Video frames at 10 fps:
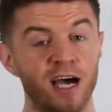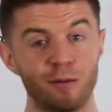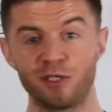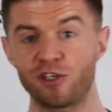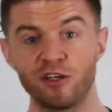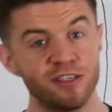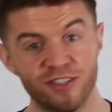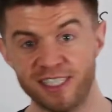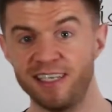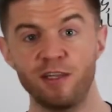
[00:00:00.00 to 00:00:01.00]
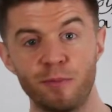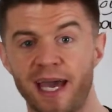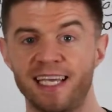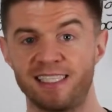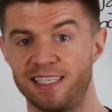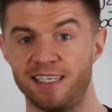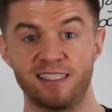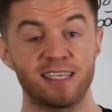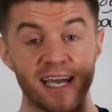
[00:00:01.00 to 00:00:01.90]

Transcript: I'm sure you've seen the magazines.